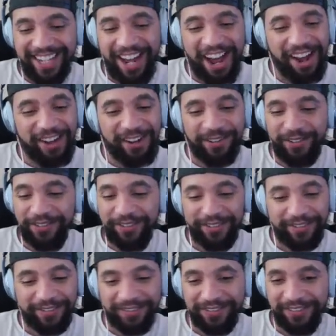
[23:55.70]
Well,
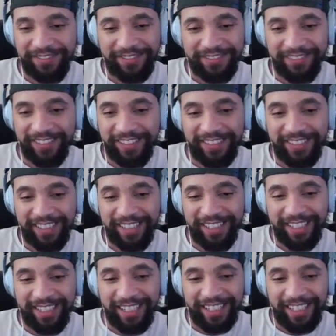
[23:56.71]
it's always the same.